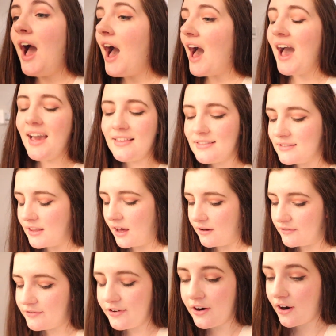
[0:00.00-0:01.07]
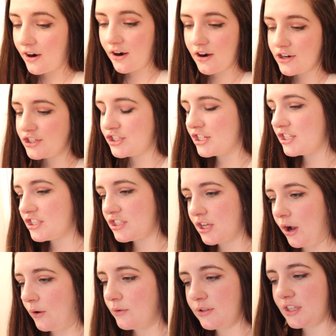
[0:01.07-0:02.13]
I love her. She's
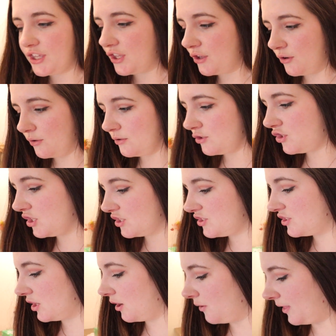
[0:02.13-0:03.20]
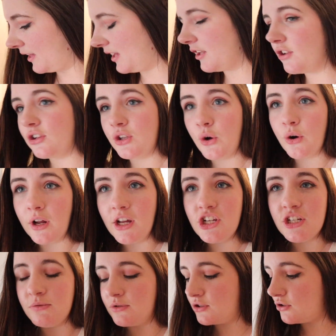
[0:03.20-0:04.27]
so cute. She's so, like, in Glory,
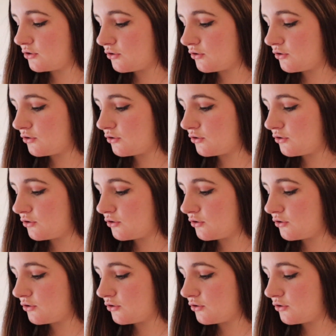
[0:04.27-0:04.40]
she was